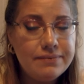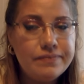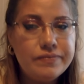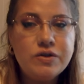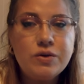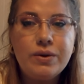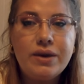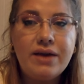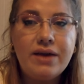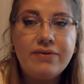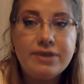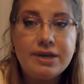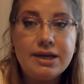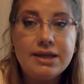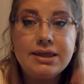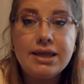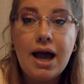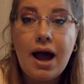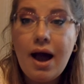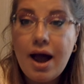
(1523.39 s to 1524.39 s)
so we haven't hit
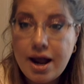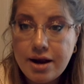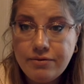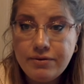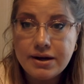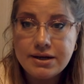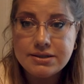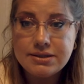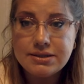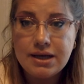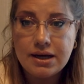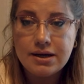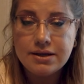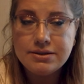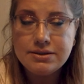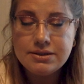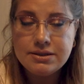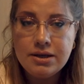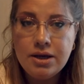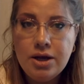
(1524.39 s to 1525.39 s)
the high
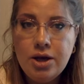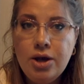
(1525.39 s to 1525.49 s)
Renaissance,